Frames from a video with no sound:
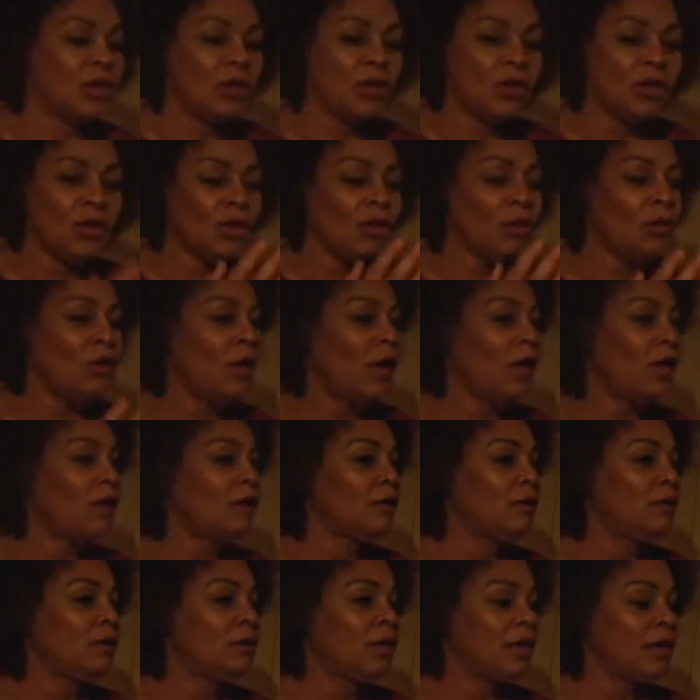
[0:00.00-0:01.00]
You know
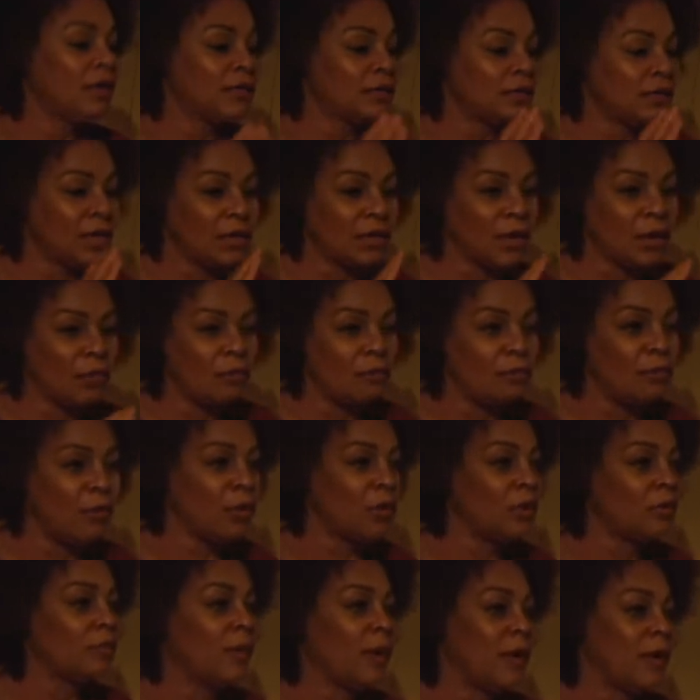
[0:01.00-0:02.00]
how you can't tell a
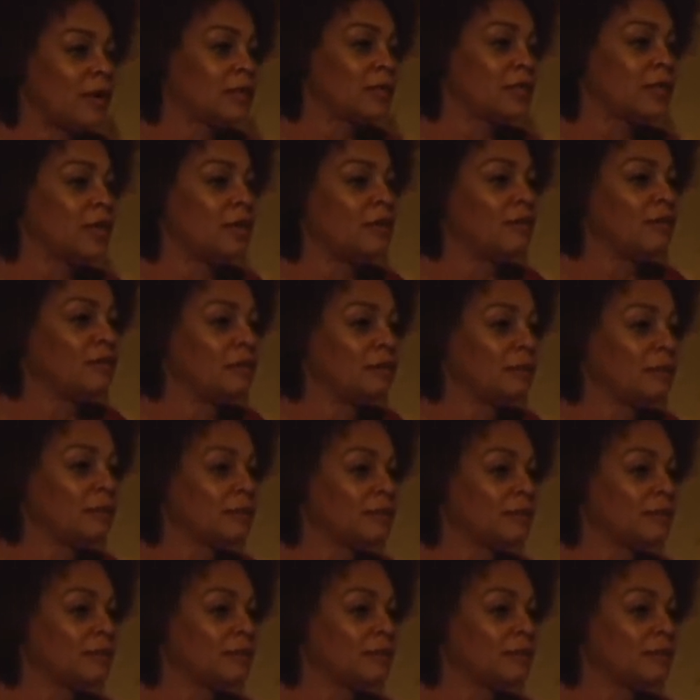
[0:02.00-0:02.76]
book by its cover?